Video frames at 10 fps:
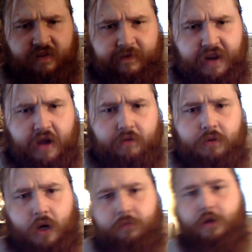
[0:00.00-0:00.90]
of the video.
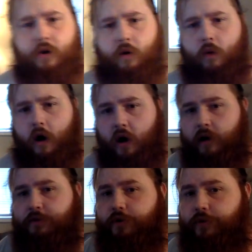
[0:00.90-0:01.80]
So I'm just going to walk
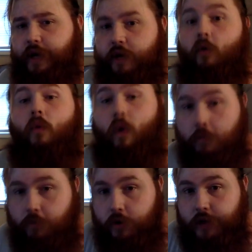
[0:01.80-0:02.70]
off screen
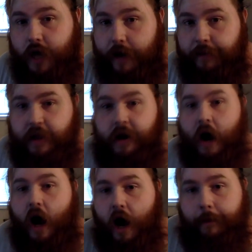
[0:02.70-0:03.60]
one more time and then
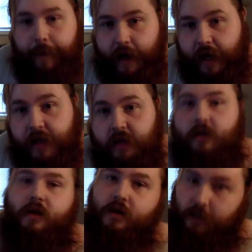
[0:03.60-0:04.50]
hop back in
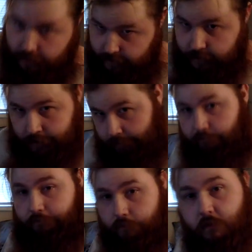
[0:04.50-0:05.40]

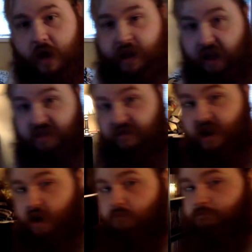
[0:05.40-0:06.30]
and end the
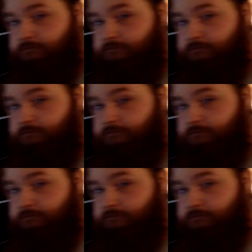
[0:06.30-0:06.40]
video.